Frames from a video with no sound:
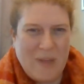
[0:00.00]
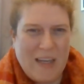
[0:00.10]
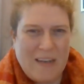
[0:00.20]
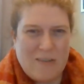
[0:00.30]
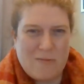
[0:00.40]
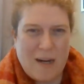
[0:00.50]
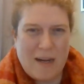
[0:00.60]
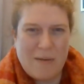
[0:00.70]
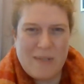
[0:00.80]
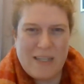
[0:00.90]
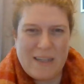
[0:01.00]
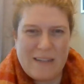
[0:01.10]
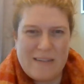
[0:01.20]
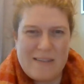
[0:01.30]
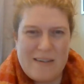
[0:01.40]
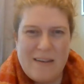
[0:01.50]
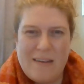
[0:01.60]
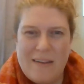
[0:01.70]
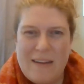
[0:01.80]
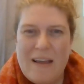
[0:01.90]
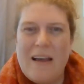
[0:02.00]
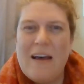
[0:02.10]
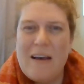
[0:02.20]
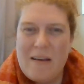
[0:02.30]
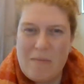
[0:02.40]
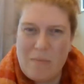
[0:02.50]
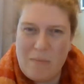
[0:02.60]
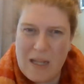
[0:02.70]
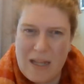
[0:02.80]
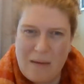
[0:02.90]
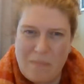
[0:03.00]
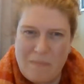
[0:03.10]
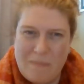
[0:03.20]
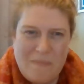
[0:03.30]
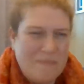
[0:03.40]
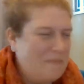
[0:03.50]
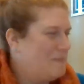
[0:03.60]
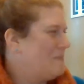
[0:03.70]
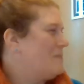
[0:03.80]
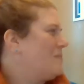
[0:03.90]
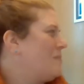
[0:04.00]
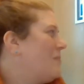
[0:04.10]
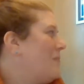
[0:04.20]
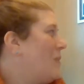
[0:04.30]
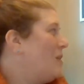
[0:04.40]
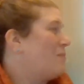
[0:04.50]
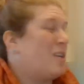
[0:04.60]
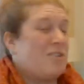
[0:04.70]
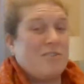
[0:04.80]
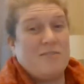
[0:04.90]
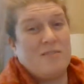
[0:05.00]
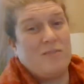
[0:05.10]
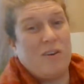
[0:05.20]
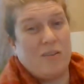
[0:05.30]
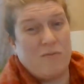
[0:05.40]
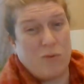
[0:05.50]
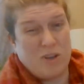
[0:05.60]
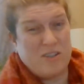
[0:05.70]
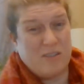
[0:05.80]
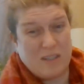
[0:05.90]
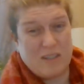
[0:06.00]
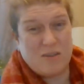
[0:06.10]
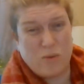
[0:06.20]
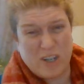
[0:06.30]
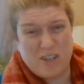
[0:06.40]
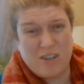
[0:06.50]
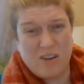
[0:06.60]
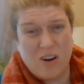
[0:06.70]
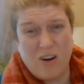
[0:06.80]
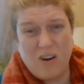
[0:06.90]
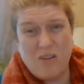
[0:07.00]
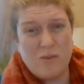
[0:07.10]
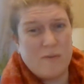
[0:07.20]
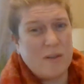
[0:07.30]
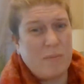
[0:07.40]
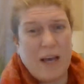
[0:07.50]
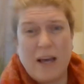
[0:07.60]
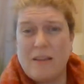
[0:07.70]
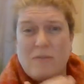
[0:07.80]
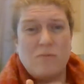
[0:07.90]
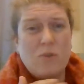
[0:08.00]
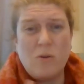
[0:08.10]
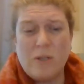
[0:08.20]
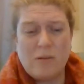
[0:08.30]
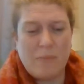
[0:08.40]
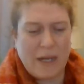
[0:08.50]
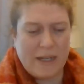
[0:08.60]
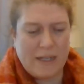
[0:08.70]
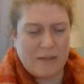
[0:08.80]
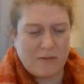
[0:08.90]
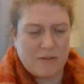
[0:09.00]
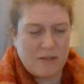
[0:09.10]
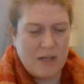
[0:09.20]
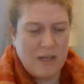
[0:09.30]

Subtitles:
He dropped his plum, which unfortunately squished all over the path and rolled in pine needles.